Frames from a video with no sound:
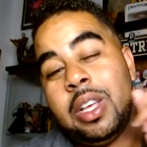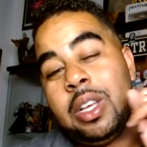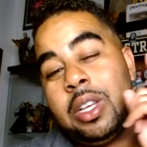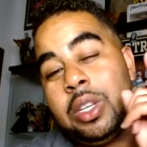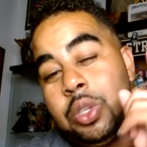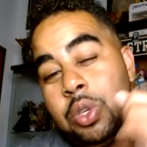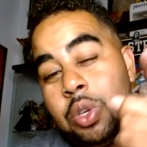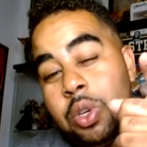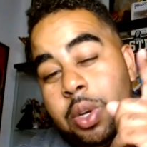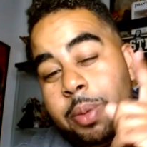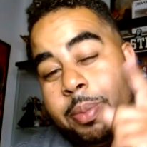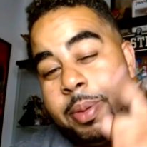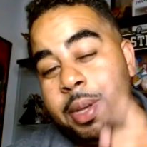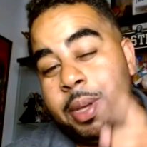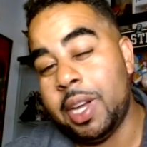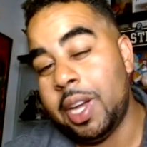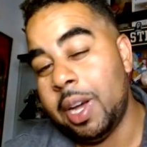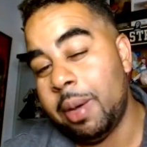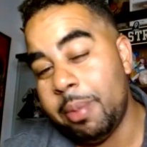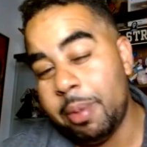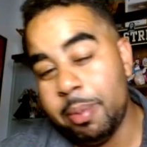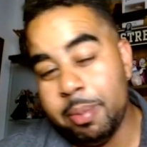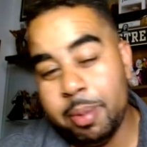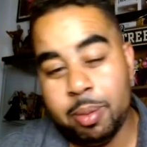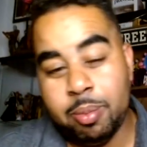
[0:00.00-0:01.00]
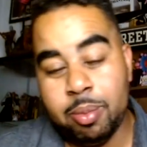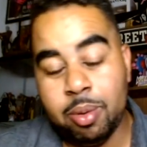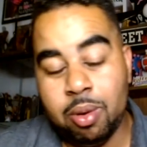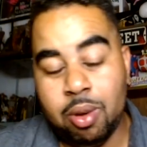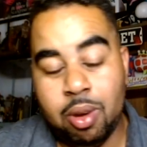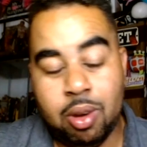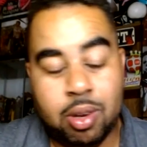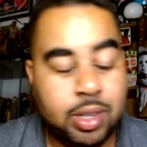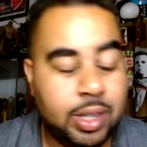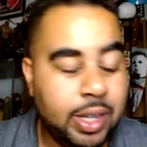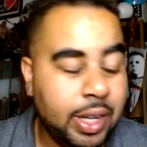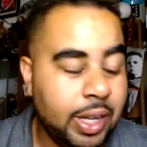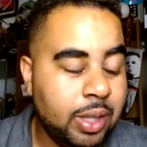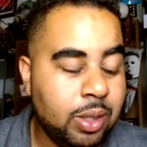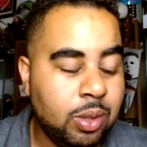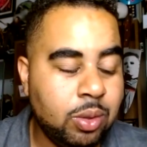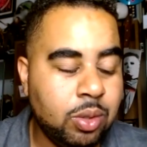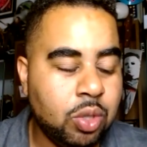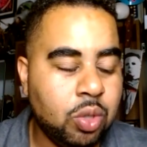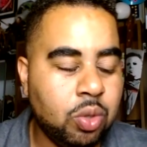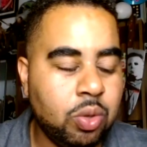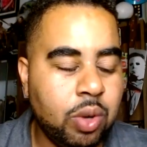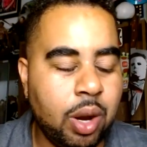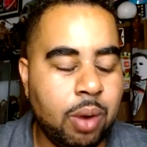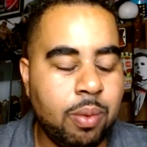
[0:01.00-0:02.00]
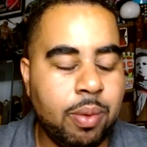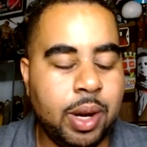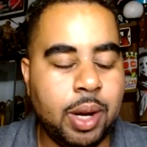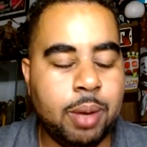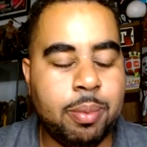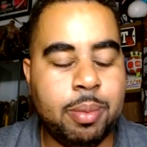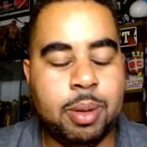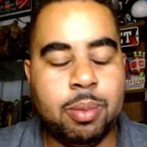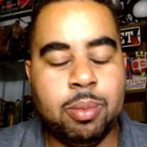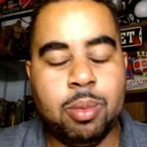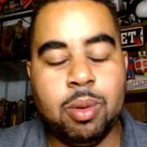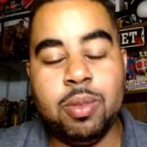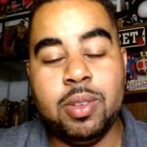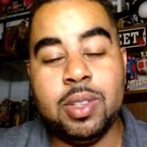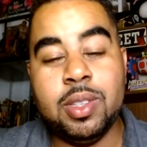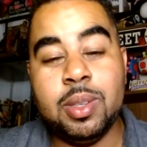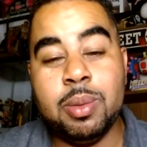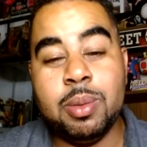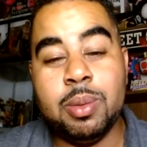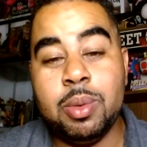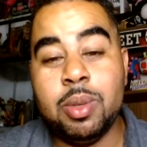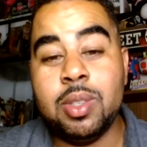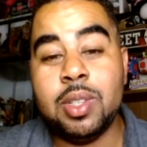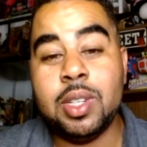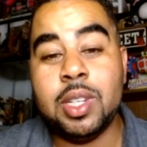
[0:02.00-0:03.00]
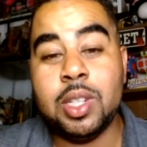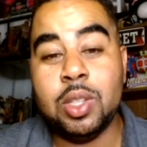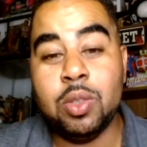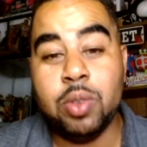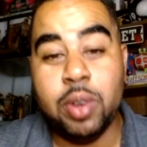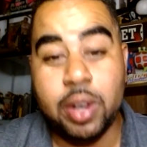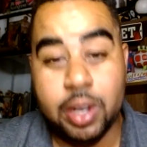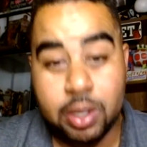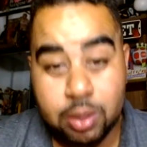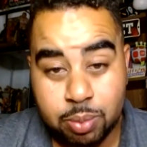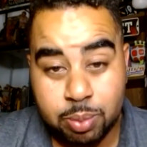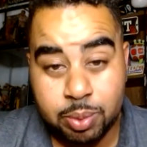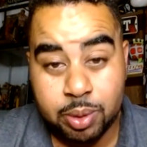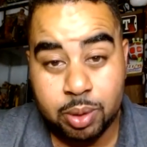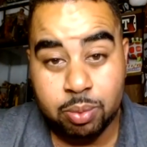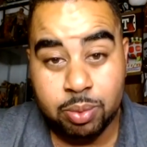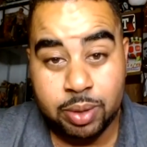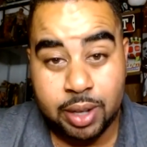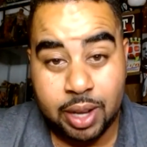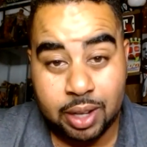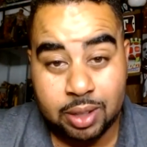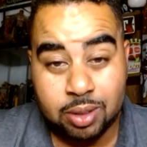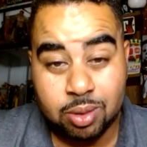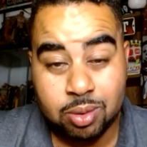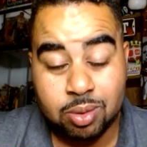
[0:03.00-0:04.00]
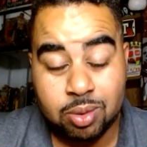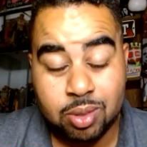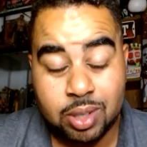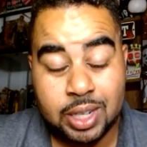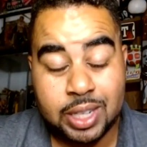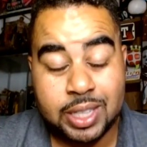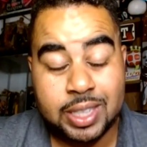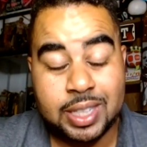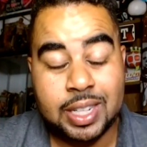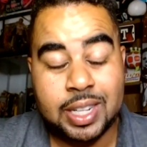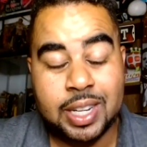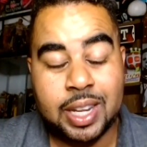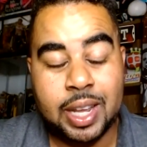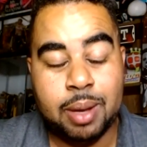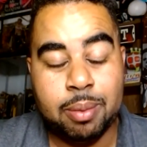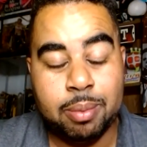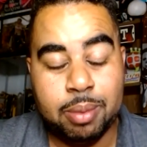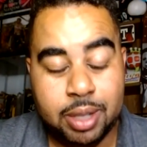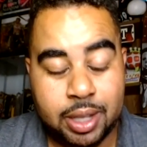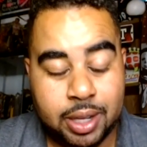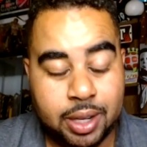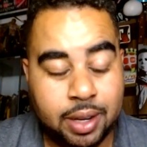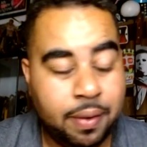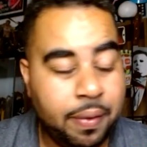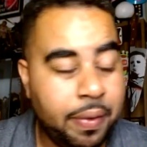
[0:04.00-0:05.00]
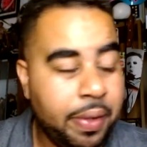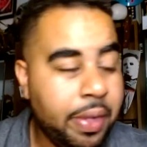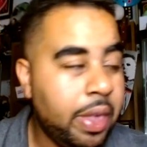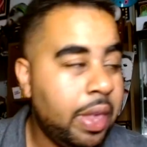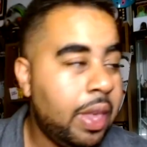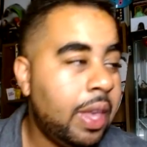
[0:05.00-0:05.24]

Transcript: you can become a member. All you got to do is try recommend movies and music and trailers for me to react to, so click the damn link.